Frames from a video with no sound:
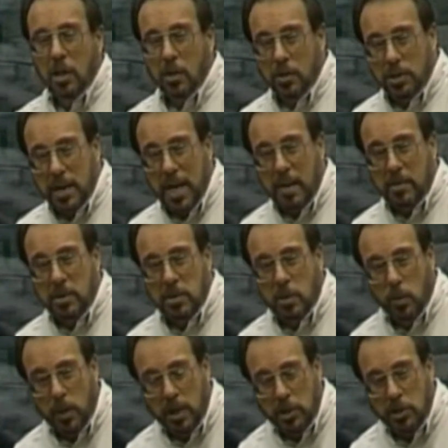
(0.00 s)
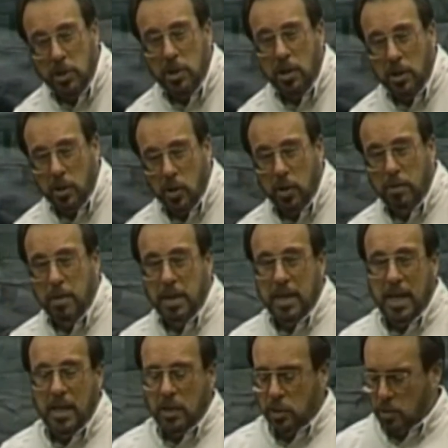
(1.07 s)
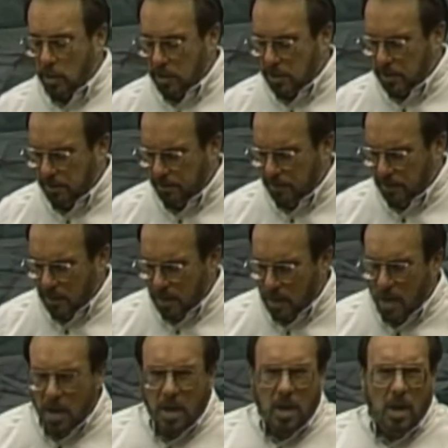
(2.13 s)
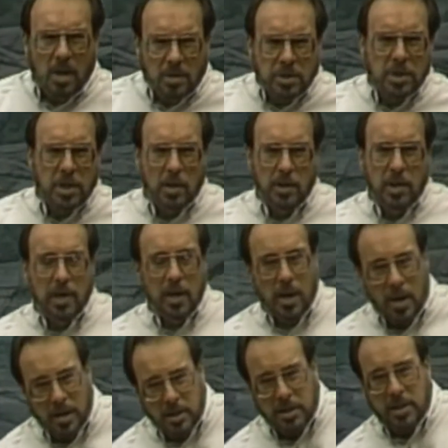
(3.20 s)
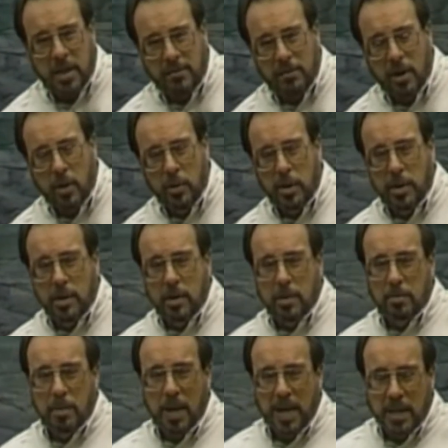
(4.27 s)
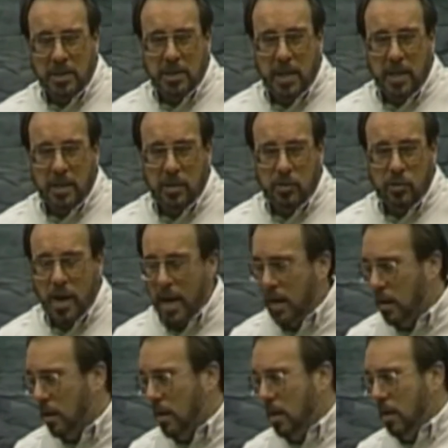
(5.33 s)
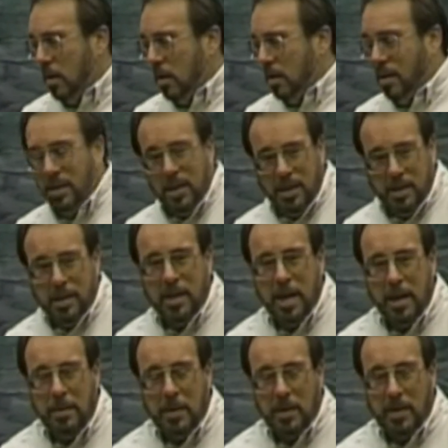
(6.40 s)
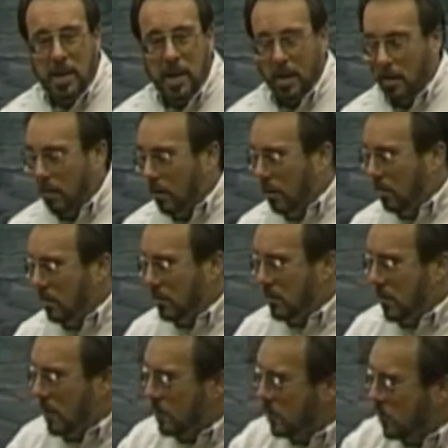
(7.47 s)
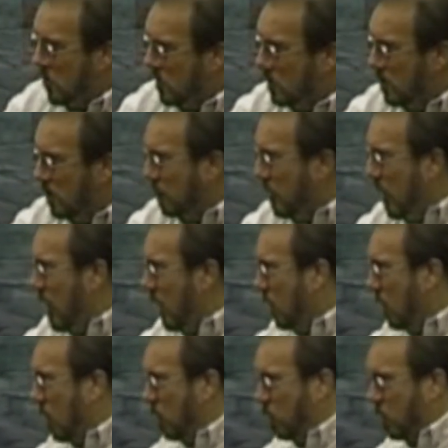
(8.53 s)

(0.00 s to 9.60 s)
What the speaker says: Could damage the winch, it could be dangerous. Also, you get all this stuff loaded in place on the truck, you need to keep it there. Well, there's all sorts of cargo